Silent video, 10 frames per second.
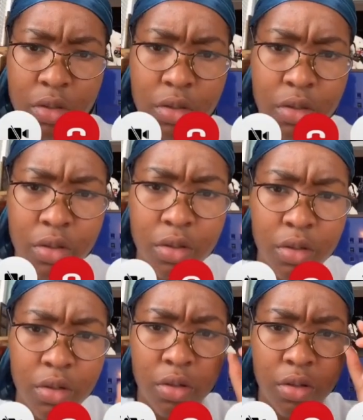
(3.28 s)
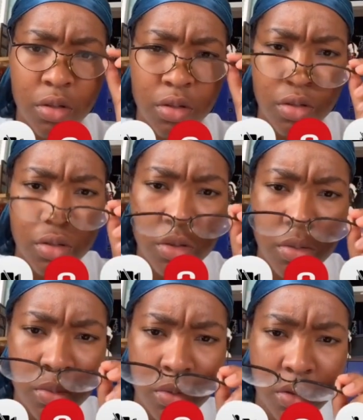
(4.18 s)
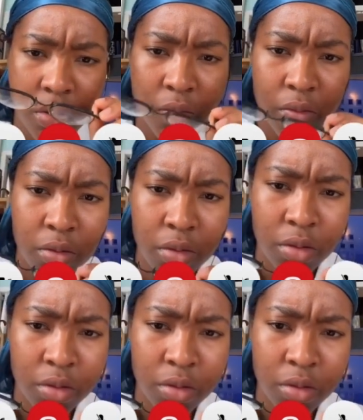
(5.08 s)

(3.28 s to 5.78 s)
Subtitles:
No one is speaking in this clip.